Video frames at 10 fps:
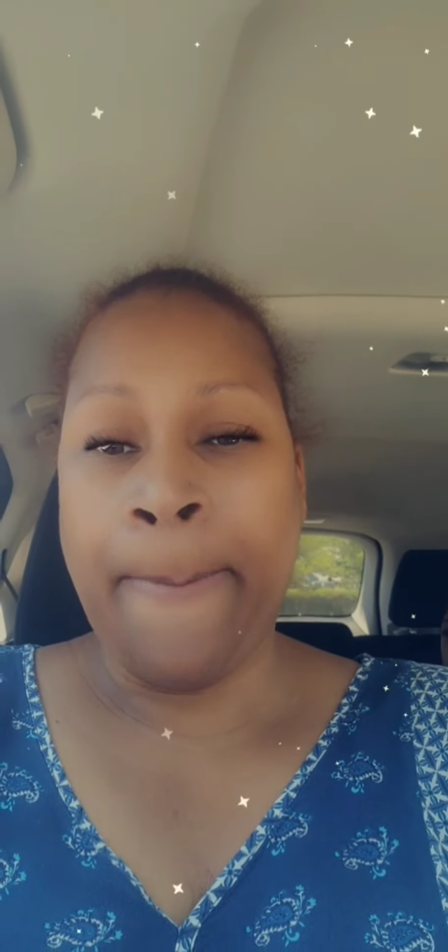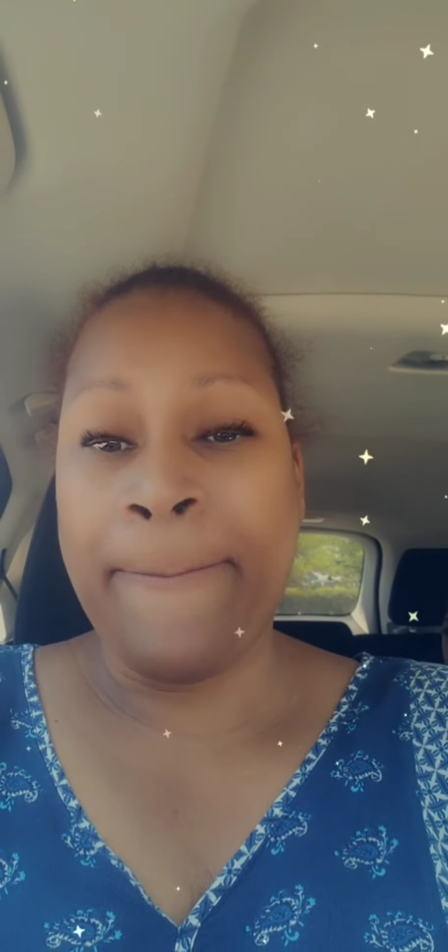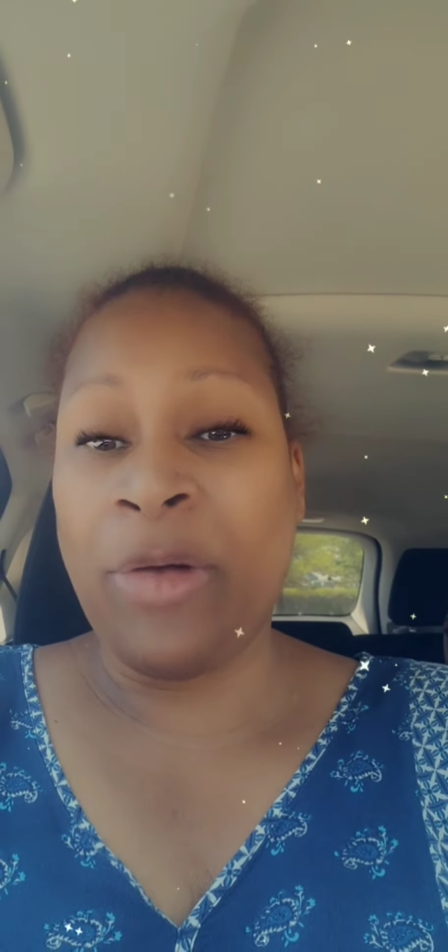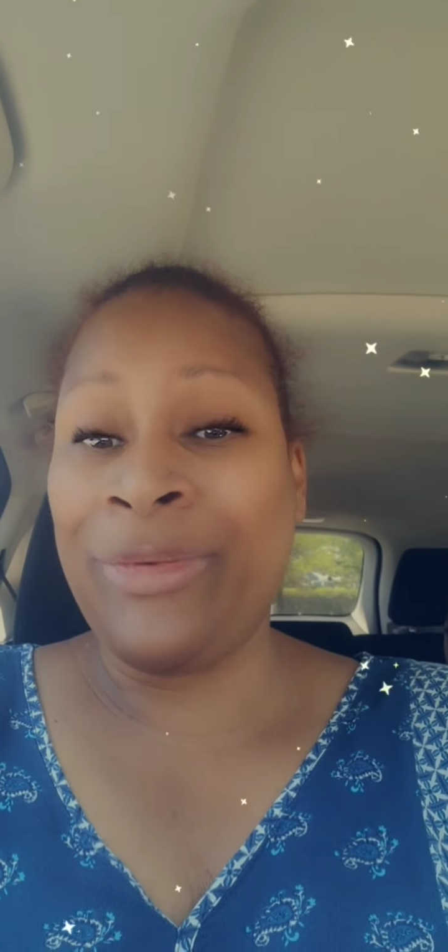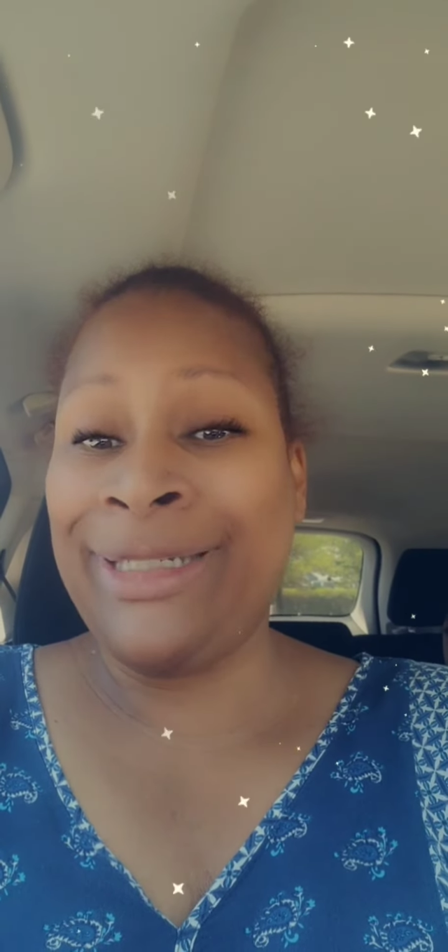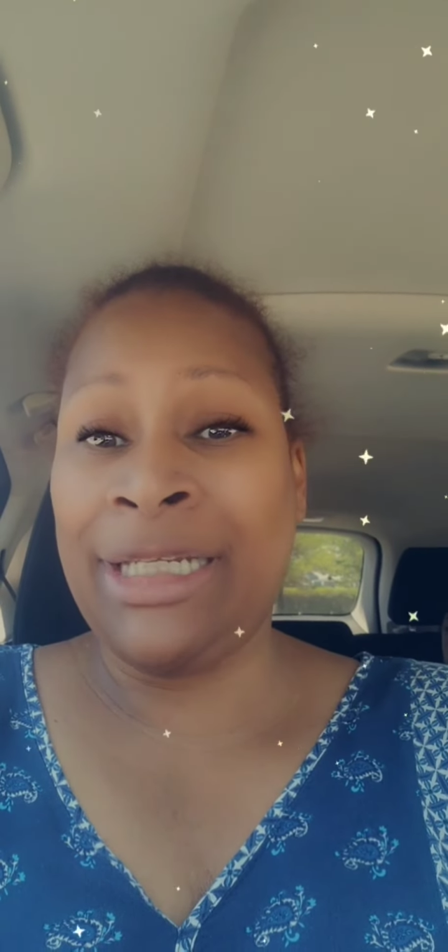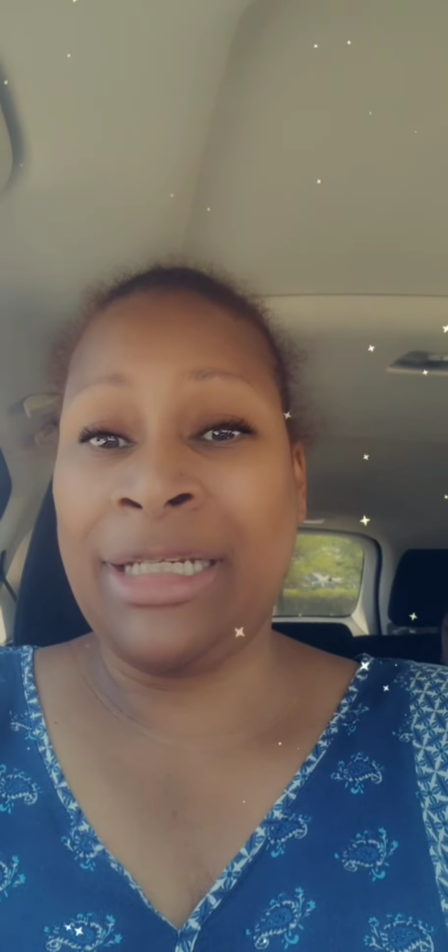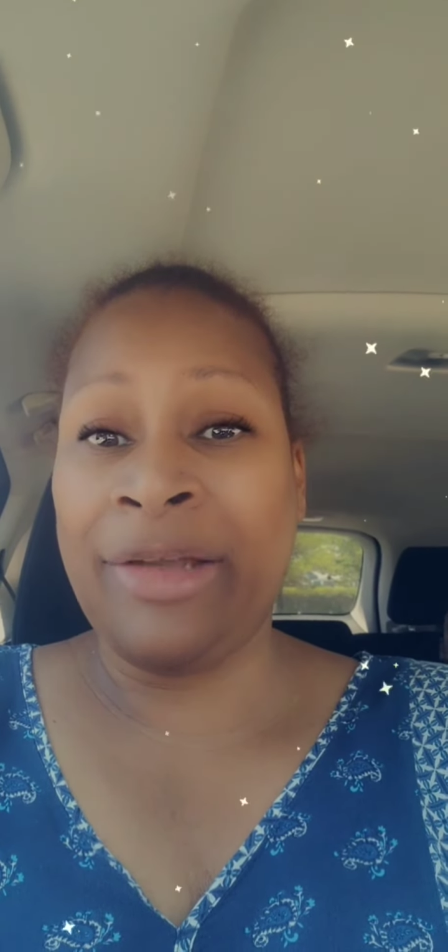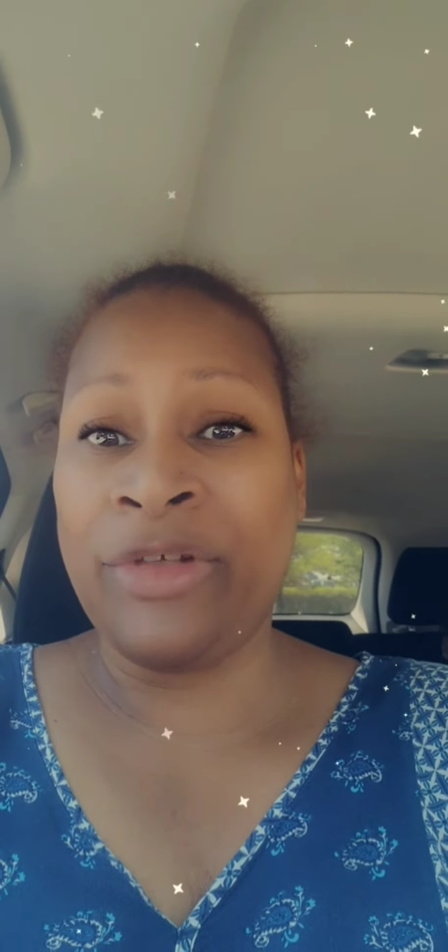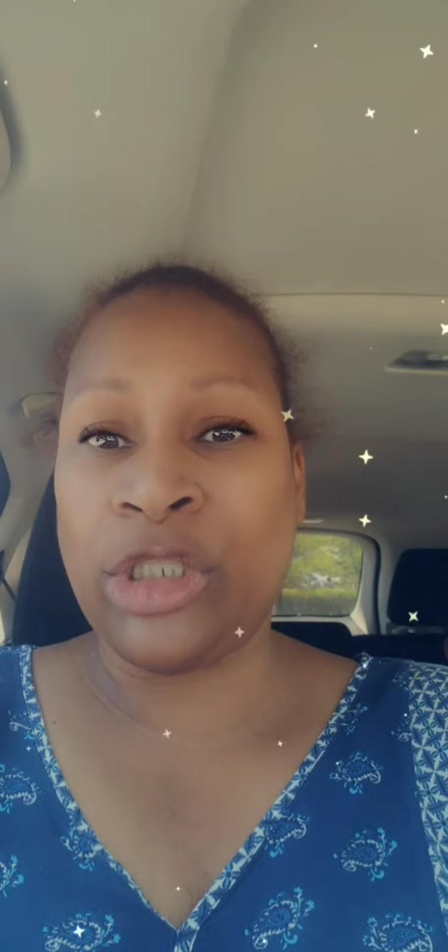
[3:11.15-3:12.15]
But we
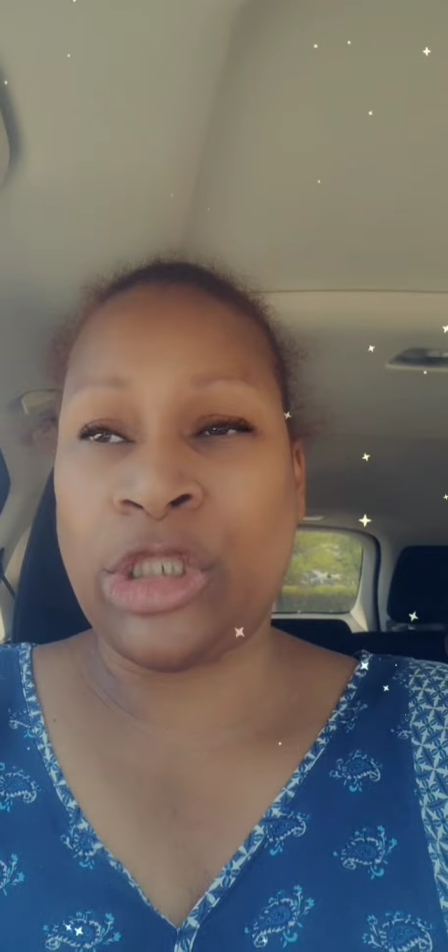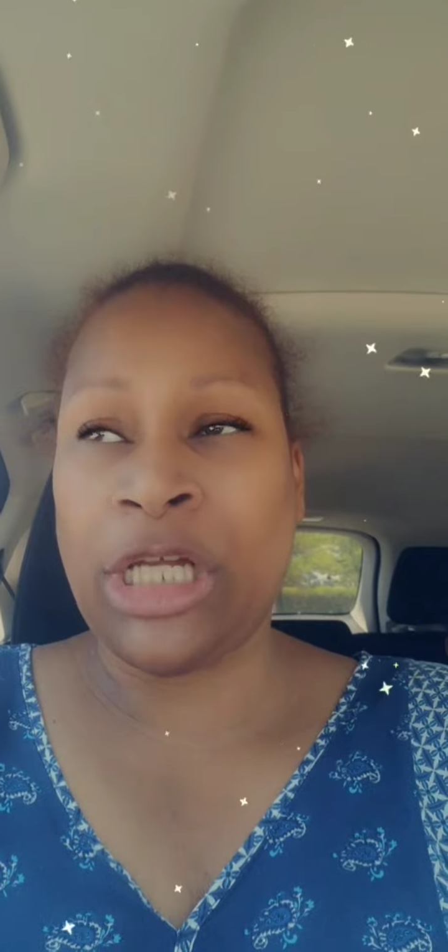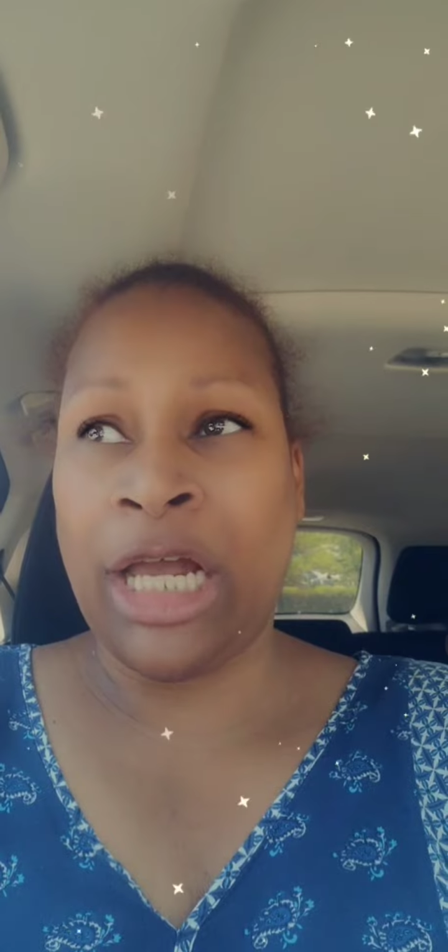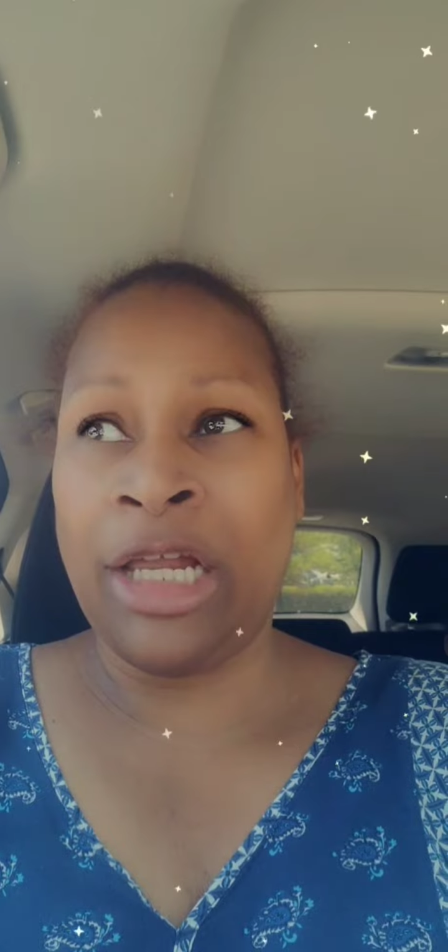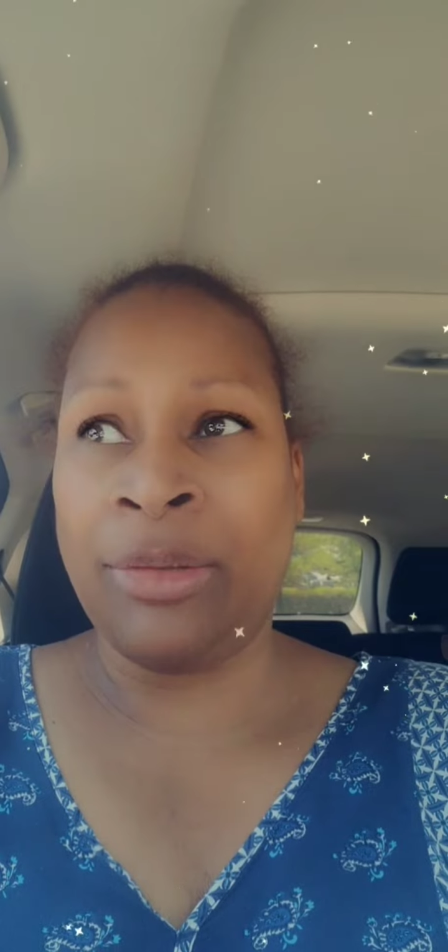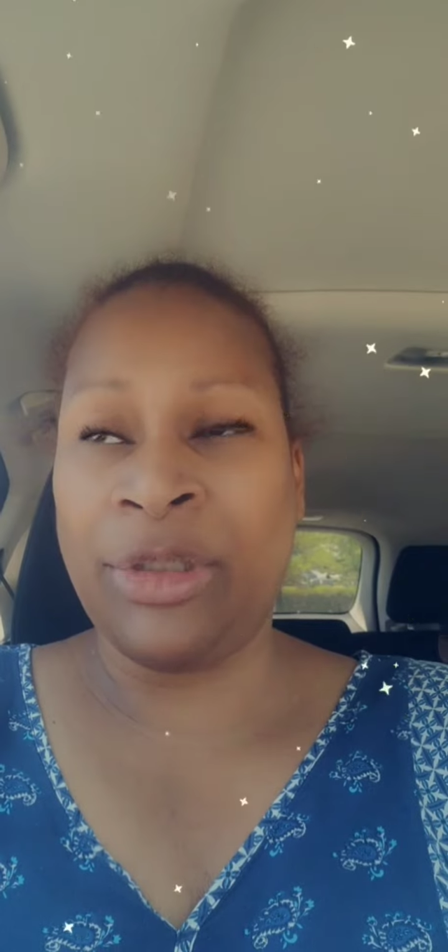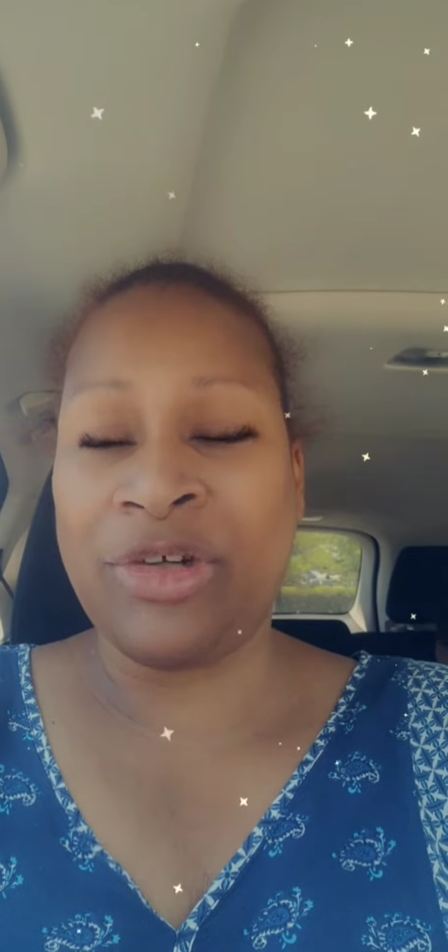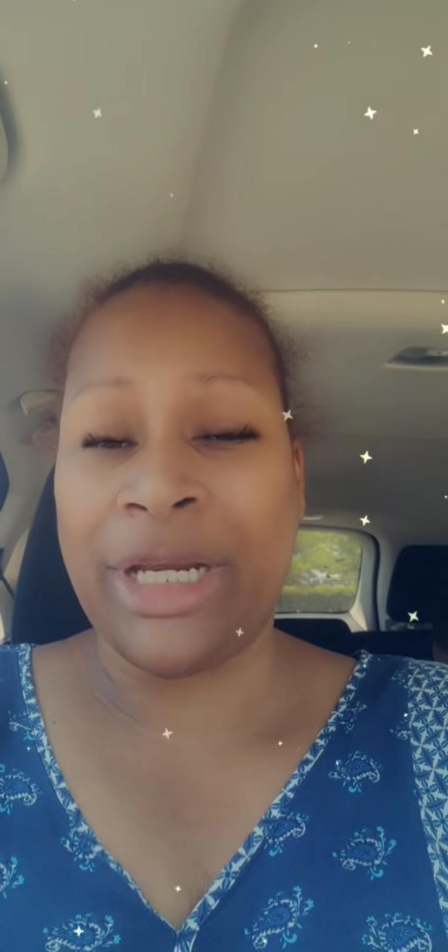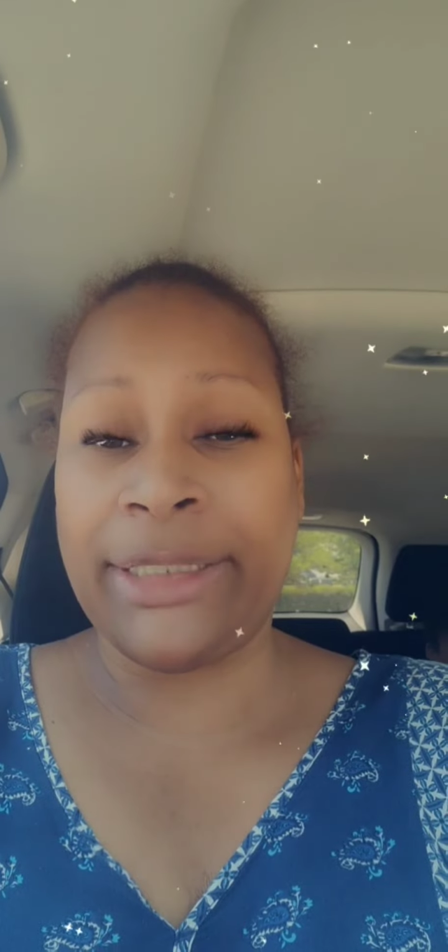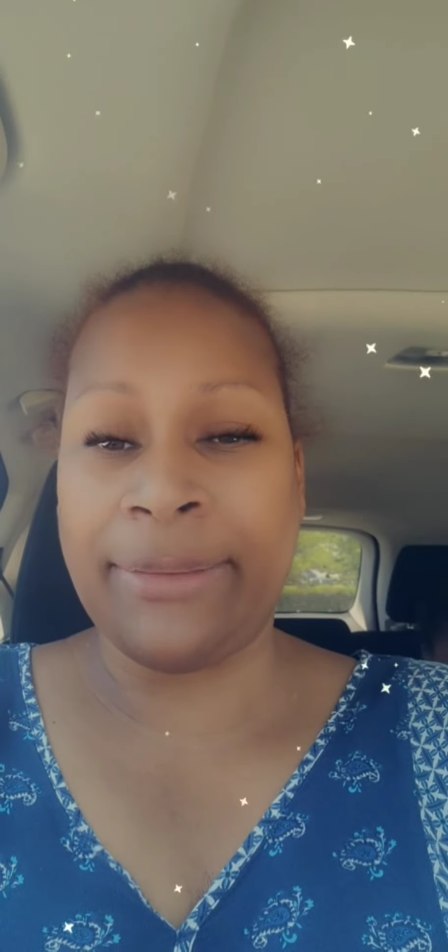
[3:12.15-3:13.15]
did give it a shot and we
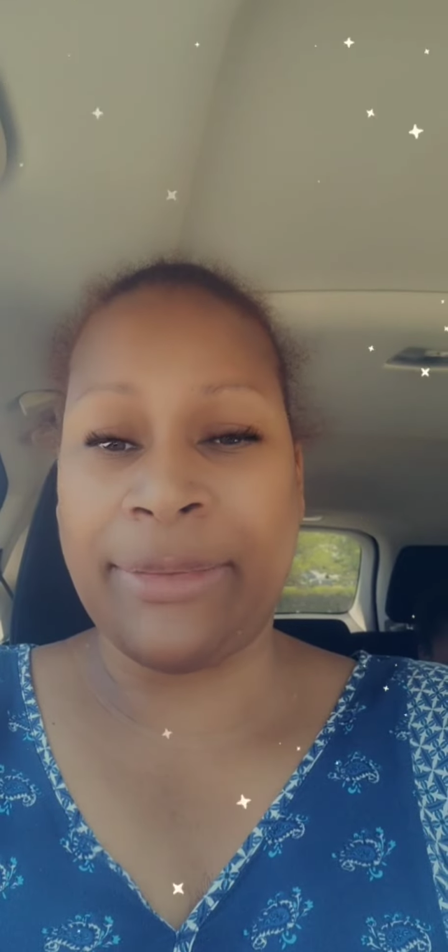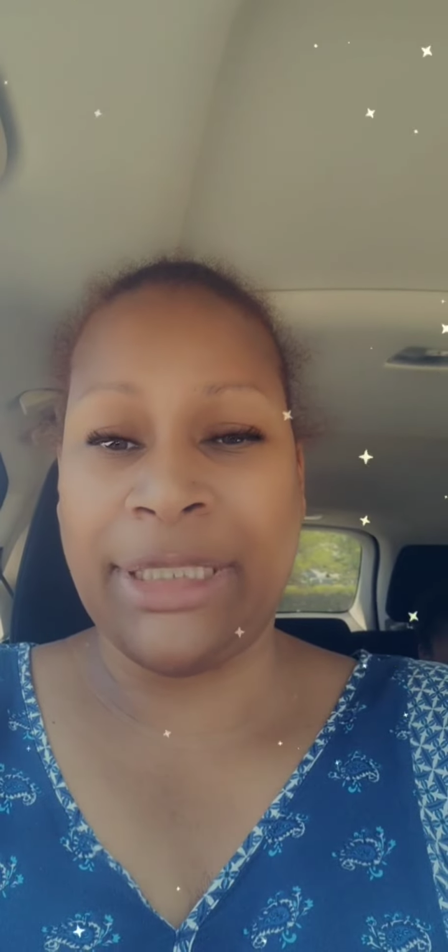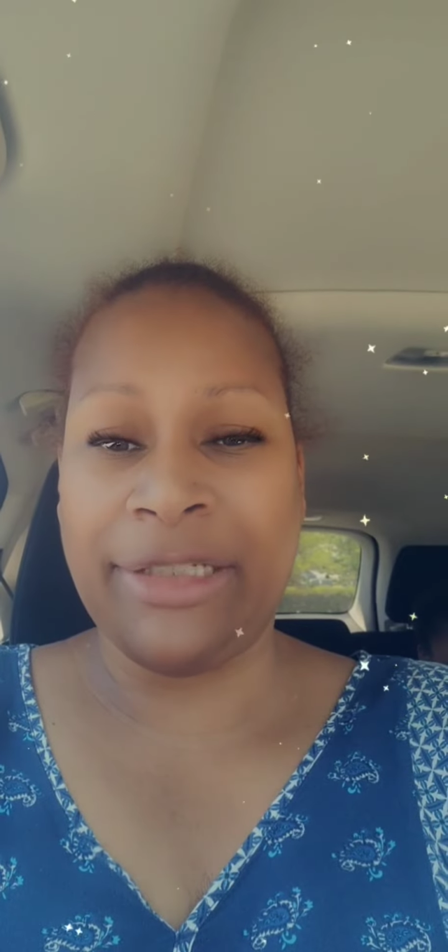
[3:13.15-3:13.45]
tried something